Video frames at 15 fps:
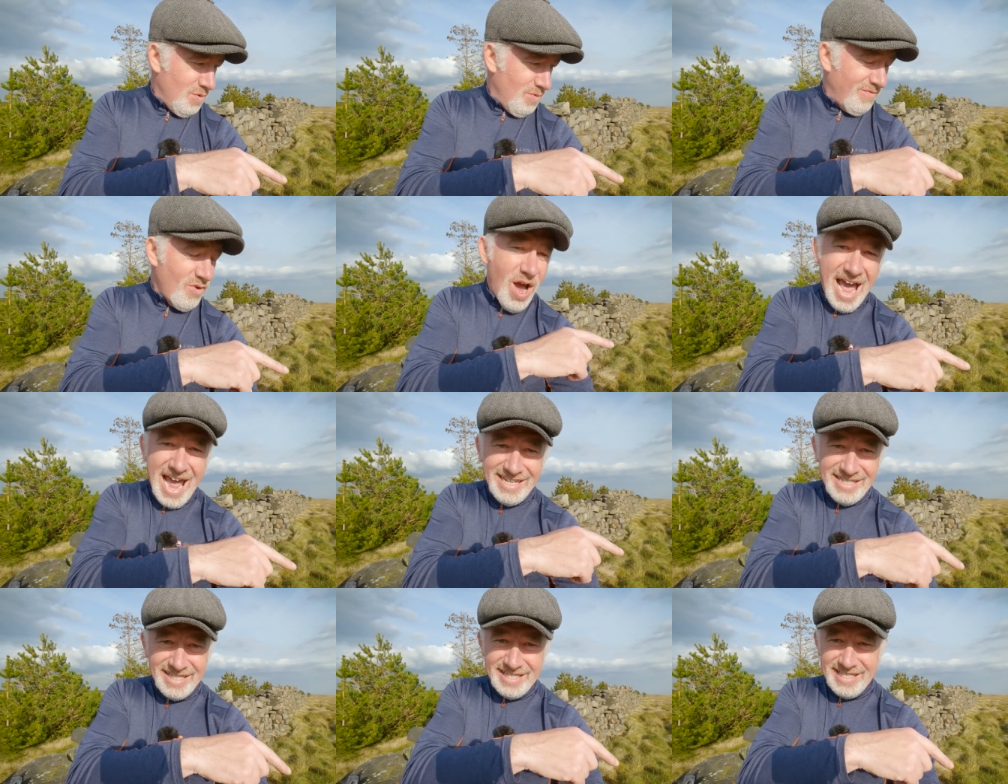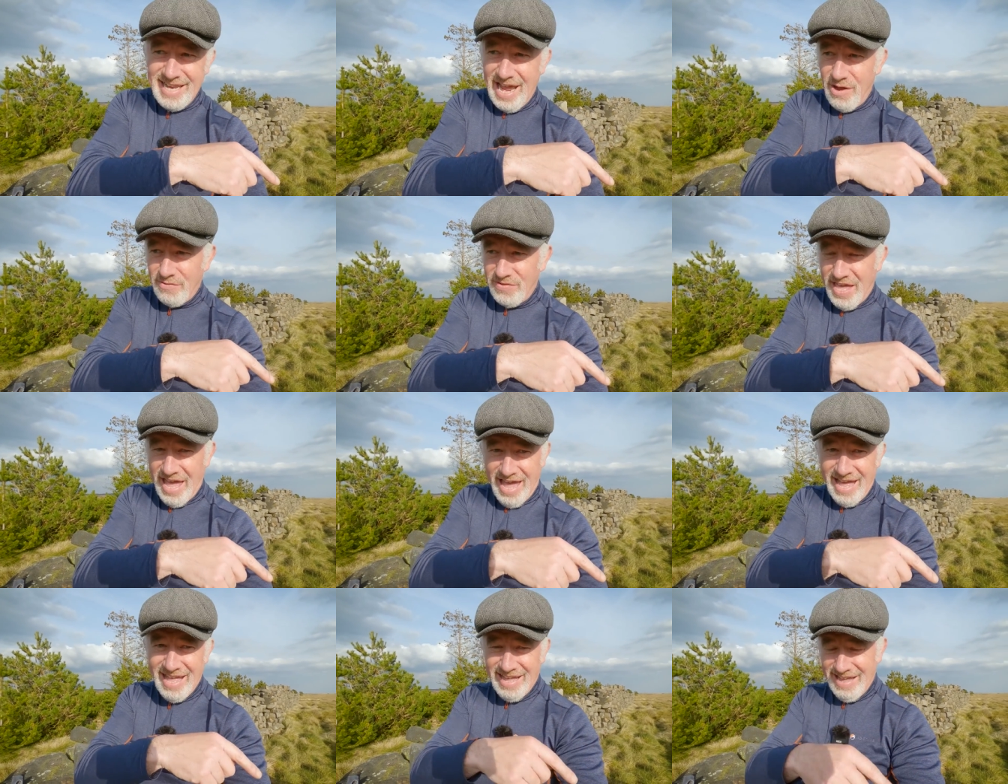We've got ants down
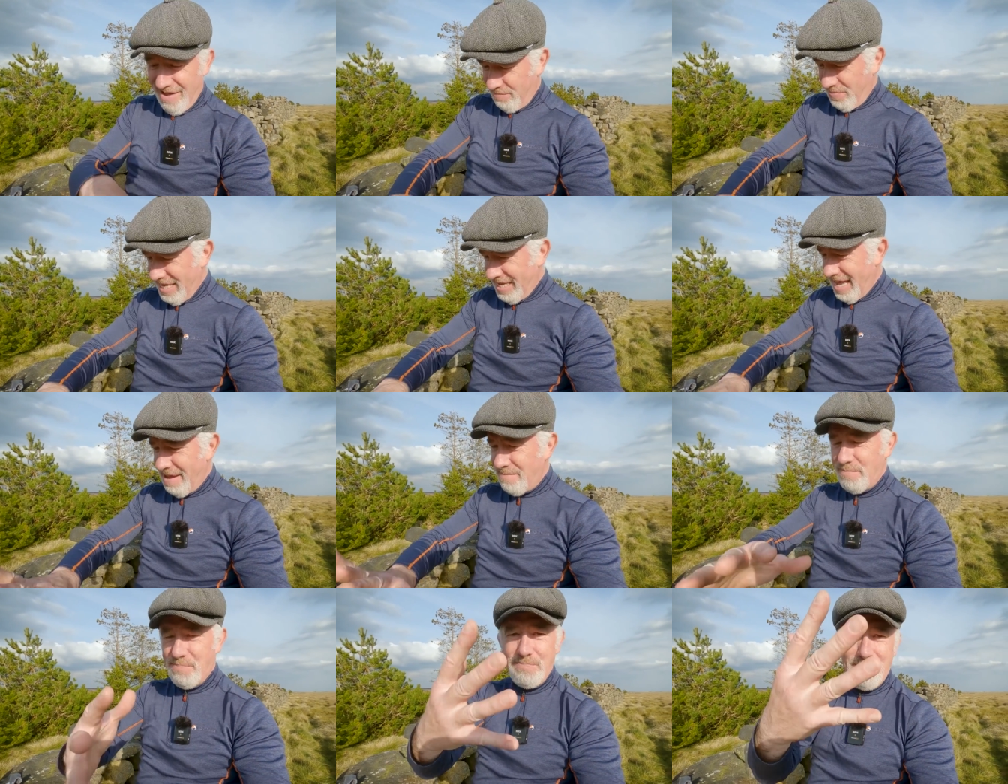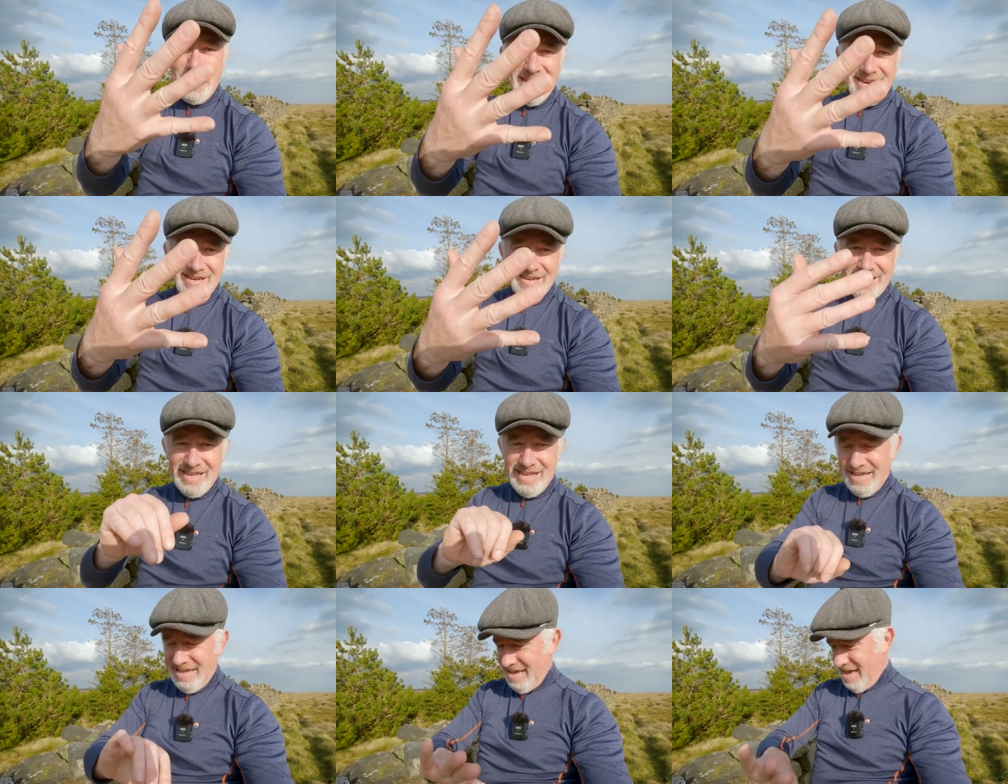there. I've been getting bitten.
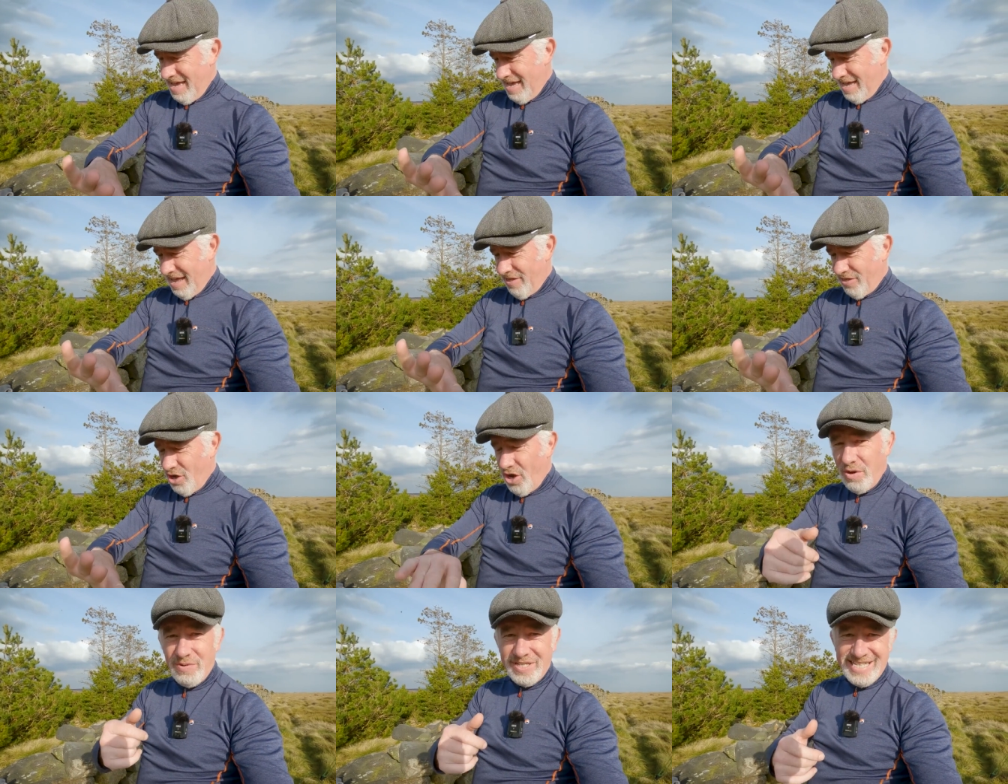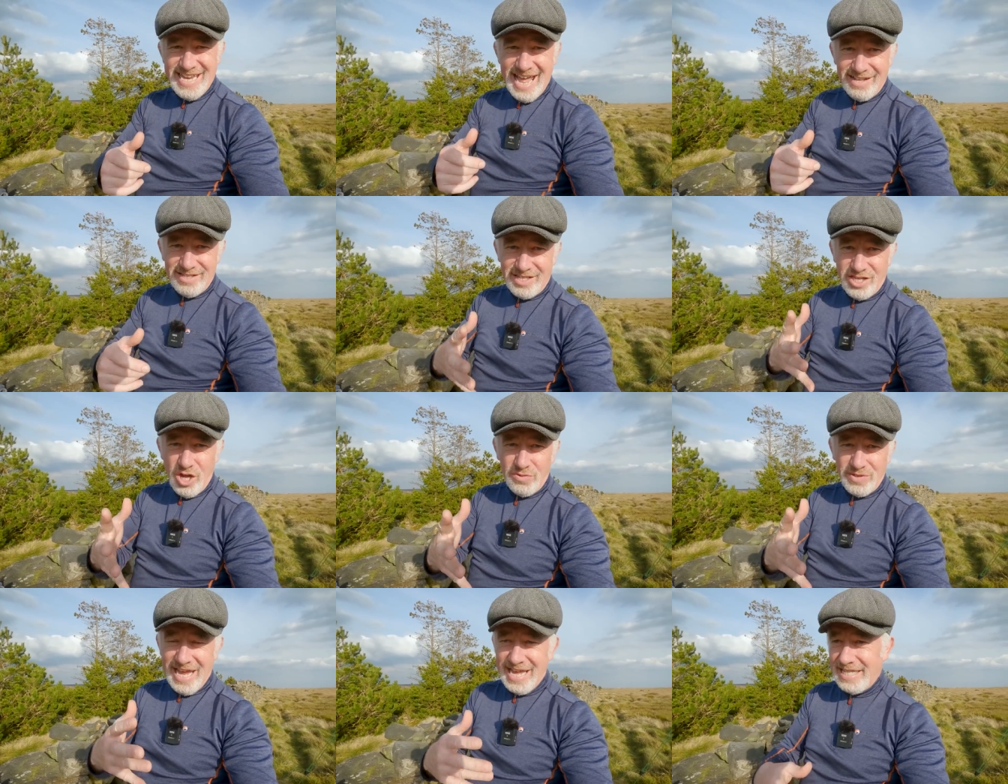Uh, I thought it was nettles, thought I
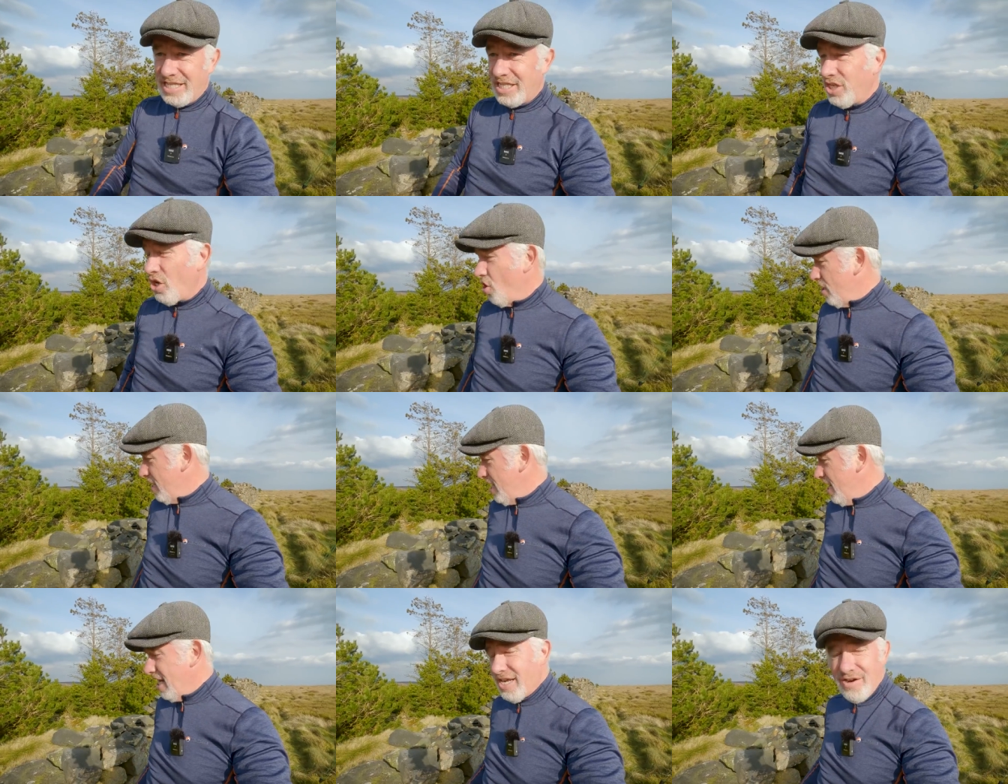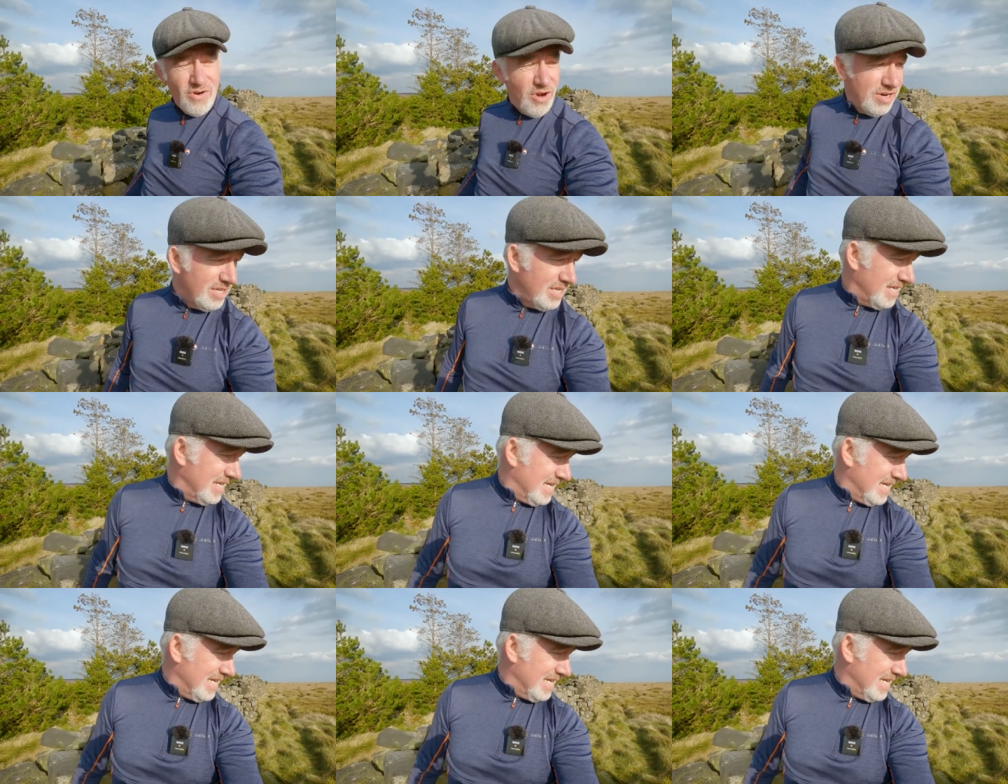was getting stung earlier on.